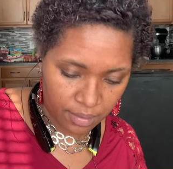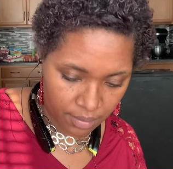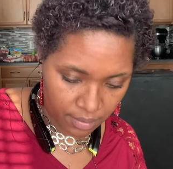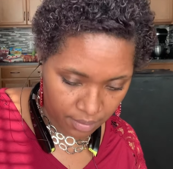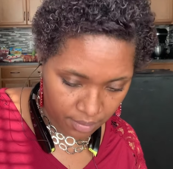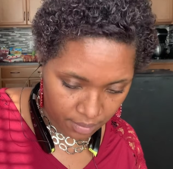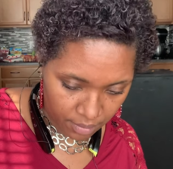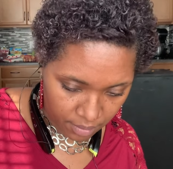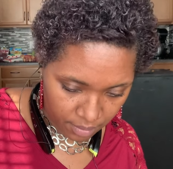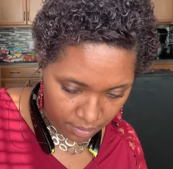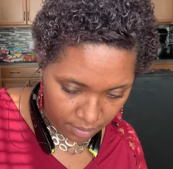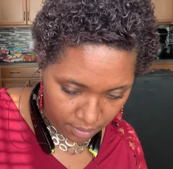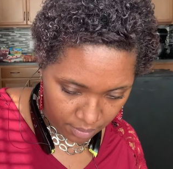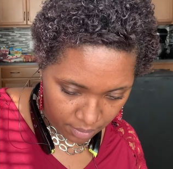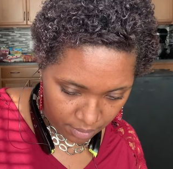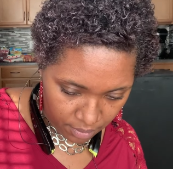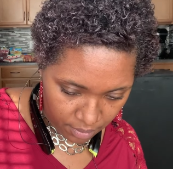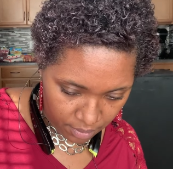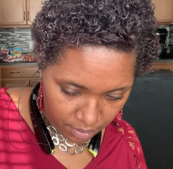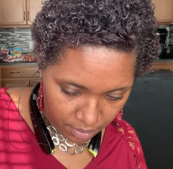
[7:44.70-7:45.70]

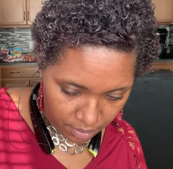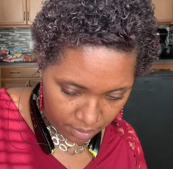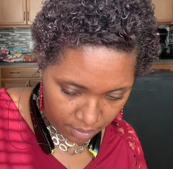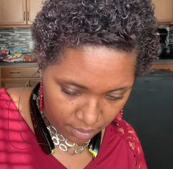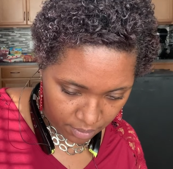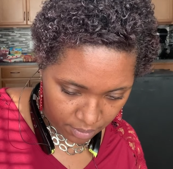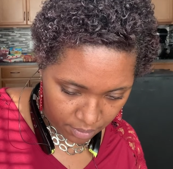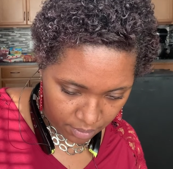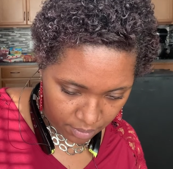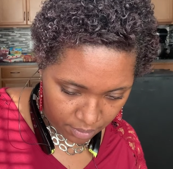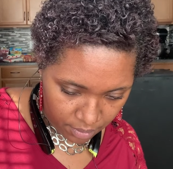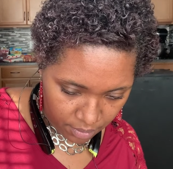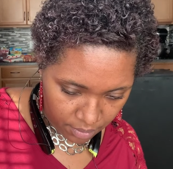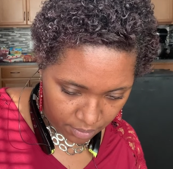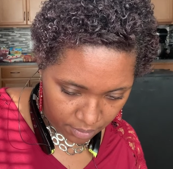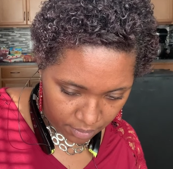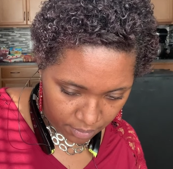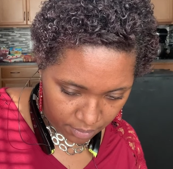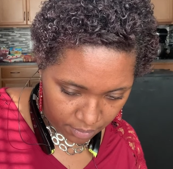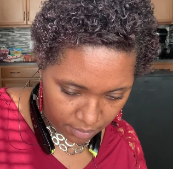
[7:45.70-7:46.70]

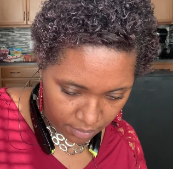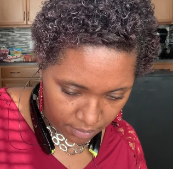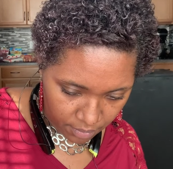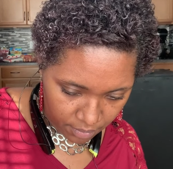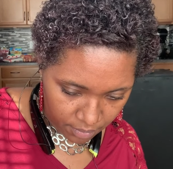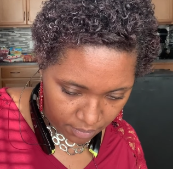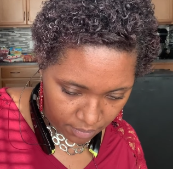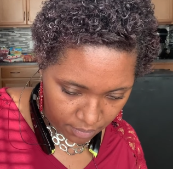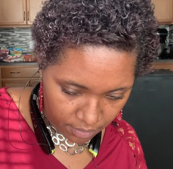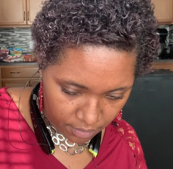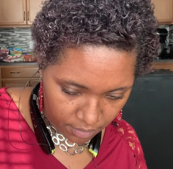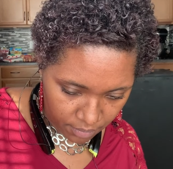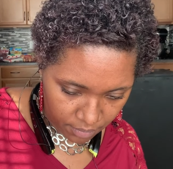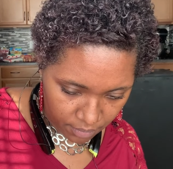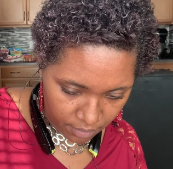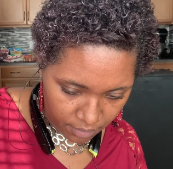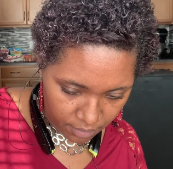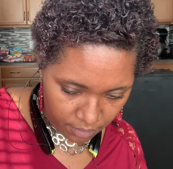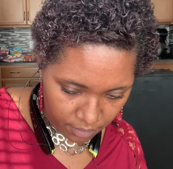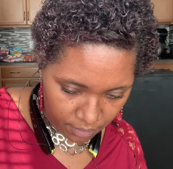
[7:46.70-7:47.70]

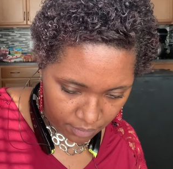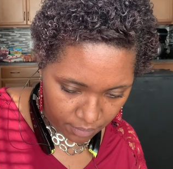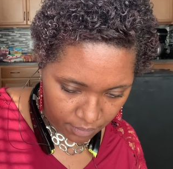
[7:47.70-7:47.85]
No one is speaking in this clip.